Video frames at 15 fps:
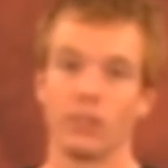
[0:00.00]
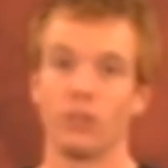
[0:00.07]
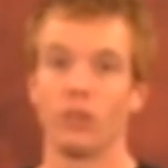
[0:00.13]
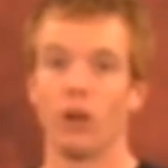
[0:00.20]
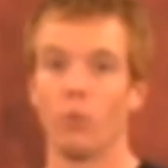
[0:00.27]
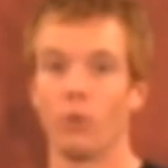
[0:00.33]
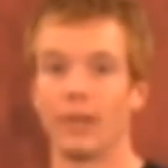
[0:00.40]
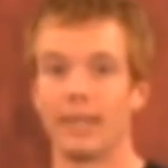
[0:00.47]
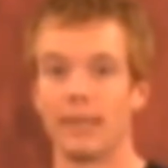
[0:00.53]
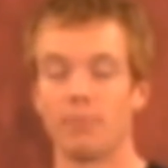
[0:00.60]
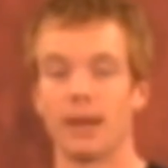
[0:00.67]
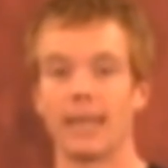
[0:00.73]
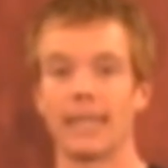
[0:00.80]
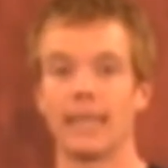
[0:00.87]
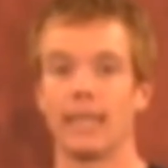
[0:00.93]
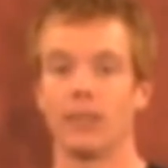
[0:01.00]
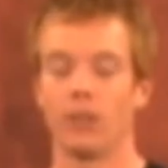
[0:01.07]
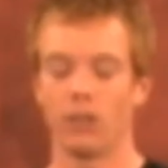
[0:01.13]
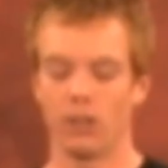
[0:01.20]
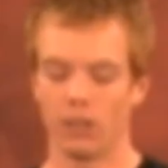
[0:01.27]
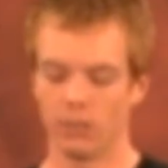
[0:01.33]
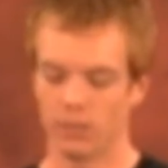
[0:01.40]
do not want anybody getting
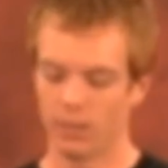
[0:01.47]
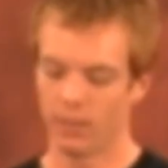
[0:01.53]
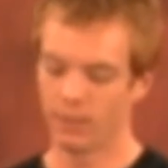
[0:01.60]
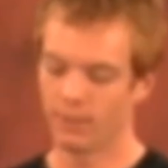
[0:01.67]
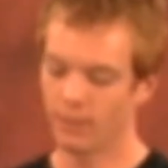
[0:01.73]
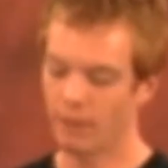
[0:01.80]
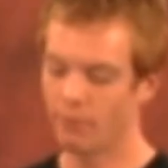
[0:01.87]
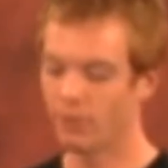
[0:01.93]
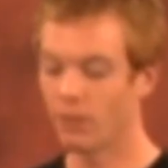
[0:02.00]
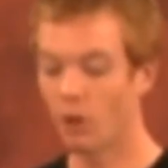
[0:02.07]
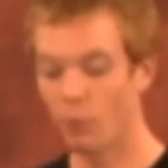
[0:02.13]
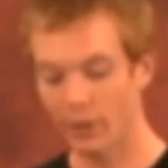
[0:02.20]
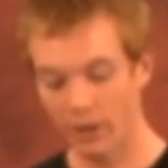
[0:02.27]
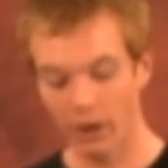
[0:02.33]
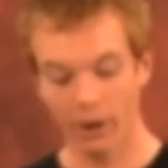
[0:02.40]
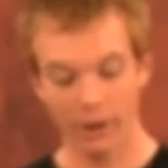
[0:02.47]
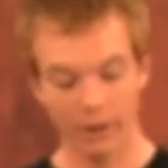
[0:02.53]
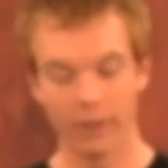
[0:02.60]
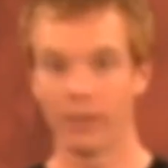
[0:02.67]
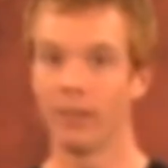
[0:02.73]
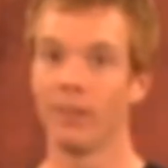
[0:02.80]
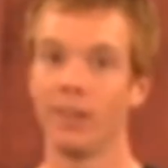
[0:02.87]
hurt, even though we are
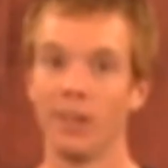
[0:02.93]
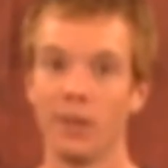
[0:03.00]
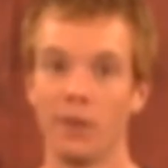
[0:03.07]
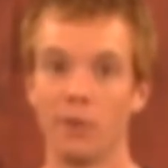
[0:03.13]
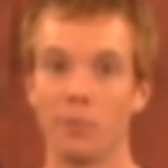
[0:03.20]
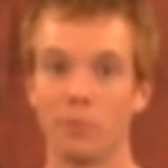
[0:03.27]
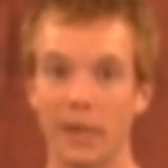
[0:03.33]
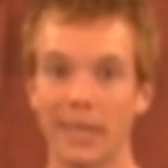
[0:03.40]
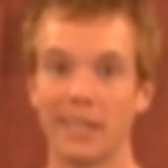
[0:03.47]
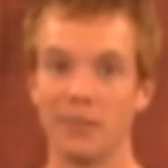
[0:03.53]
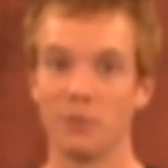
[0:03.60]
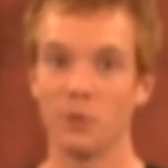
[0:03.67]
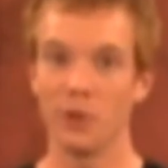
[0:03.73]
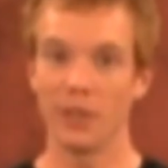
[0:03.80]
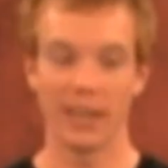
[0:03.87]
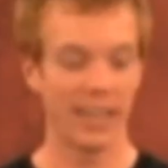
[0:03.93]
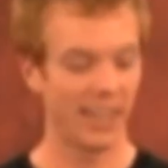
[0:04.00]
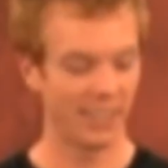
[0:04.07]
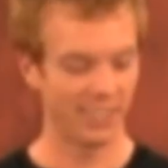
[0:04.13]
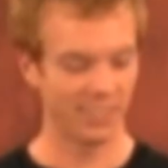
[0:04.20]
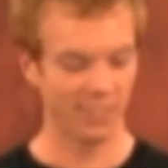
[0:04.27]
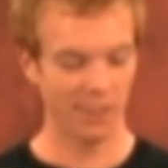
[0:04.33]
breaking wood
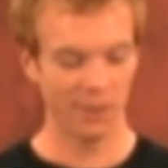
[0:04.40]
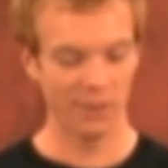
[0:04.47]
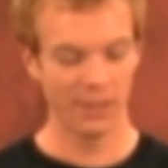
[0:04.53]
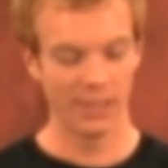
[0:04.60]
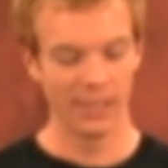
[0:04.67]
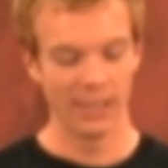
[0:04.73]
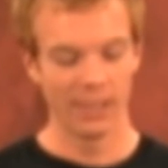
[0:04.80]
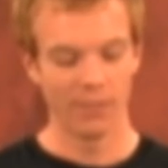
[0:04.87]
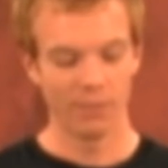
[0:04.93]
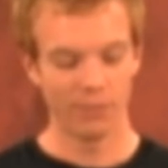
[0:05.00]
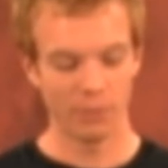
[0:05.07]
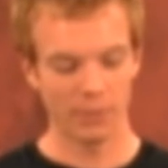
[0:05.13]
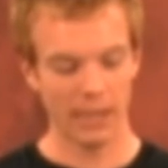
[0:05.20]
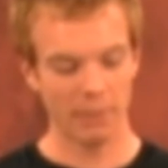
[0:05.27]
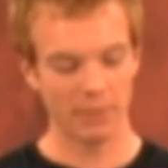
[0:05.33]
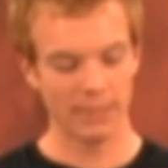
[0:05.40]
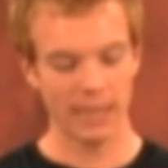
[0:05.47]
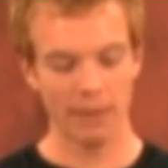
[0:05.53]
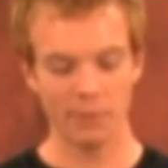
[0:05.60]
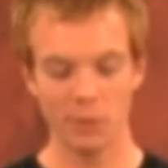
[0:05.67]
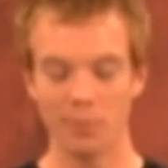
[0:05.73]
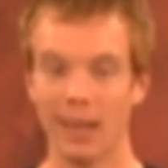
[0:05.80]
here. So from time to
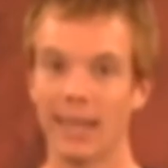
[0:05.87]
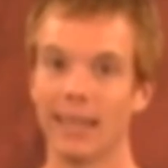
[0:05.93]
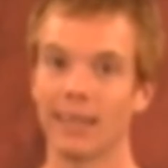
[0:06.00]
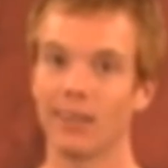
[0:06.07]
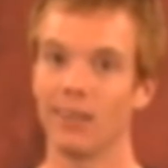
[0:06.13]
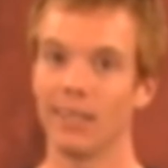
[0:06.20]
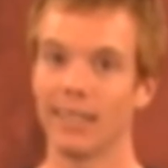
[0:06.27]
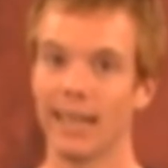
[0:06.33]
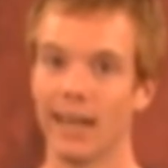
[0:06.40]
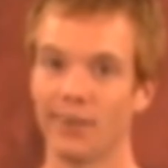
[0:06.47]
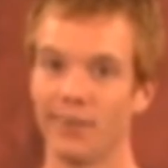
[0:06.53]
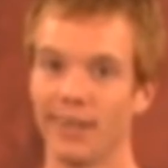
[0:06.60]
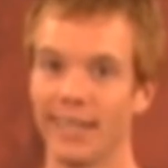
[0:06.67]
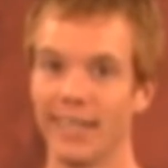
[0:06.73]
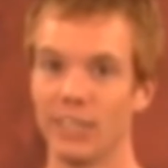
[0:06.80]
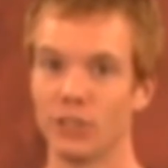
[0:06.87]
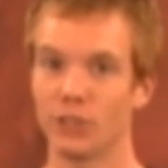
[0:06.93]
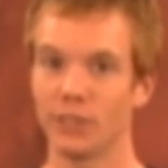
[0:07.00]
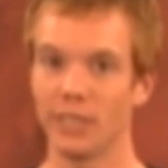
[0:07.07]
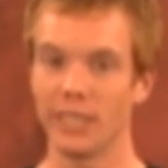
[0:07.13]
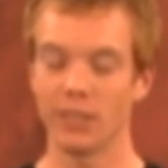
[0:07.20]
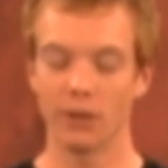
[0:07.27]
time, you may encounter an
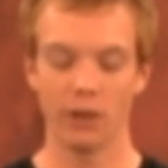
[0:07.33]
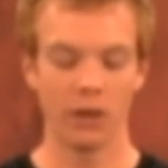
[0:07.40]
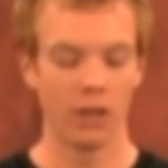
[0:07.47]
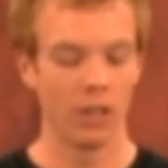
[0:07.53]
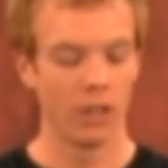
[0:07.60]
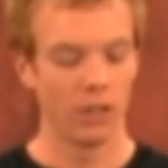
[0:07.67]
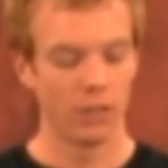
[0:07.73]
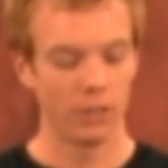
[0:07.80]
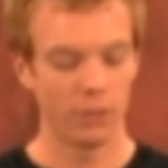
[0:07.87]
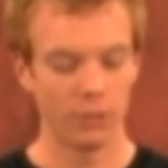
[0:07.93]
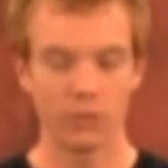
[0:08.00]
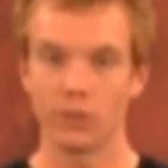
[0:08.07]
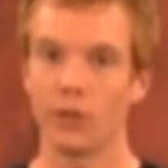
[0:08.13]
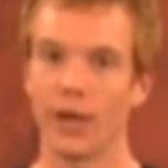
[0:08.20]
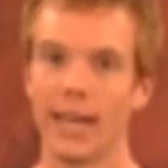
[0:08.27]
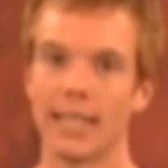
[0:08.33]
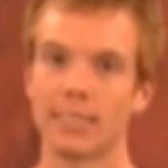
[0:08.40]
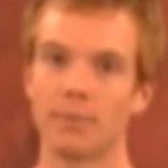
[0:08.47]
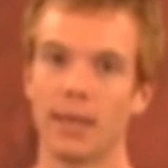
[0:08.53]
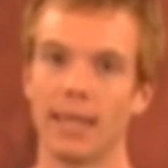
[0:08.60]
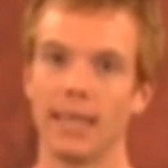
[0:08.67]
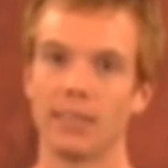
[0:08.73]
injury, or your hands
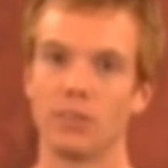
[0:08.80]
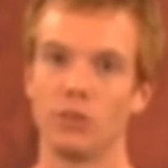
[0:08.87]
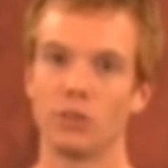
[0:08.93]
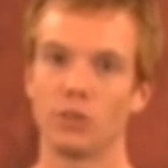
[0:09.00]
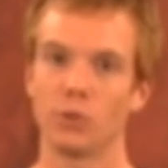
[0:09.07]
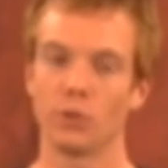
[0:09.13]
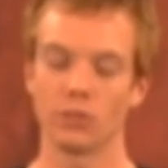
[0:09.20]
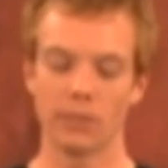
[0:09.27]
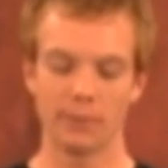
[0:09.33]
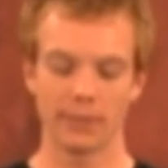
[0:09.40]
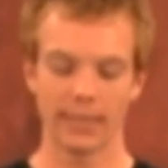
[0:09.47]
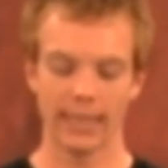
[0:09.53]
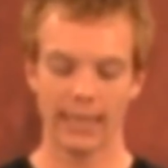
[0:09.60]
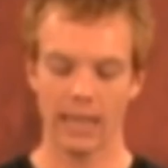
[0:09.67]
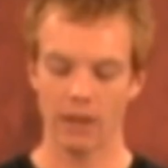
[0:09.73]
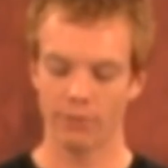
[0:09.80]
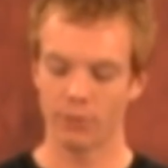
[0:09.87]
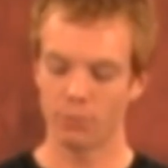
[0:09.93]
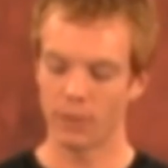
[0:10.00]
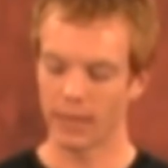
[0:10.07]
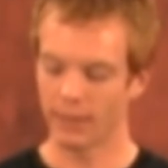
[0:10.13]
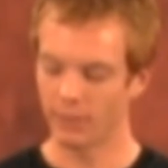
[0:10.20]
may get too sore or something like that if
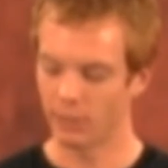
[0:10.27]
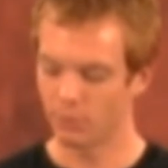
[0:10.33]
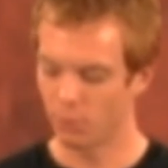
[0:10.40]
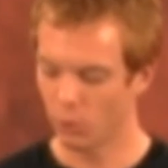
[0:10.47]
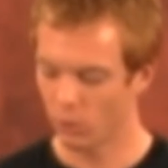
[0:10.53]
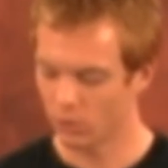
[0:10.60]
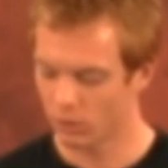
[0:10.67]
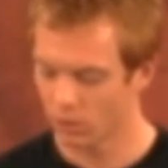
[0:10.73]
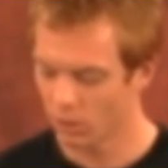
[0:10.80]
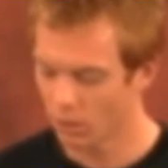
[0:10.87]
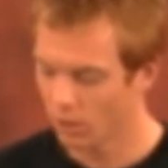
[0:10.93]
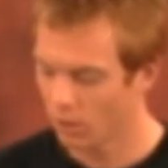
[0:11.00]
you're breaking these boards